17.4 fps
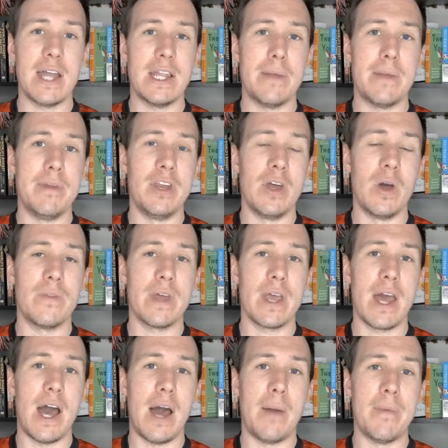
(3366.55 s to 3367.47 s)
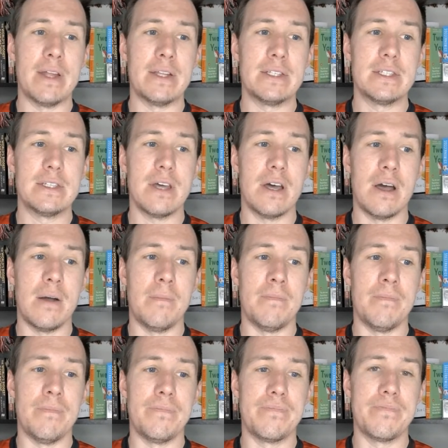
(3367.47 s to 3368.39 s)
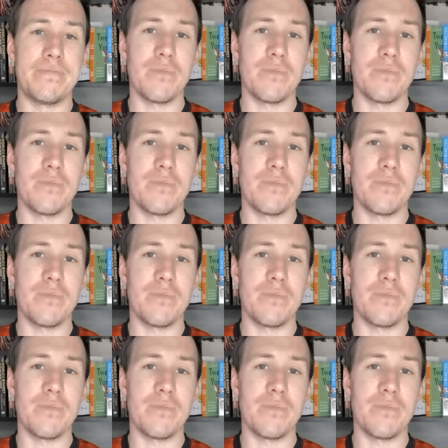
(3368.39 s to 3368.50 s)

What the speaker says: Let me know in the comments how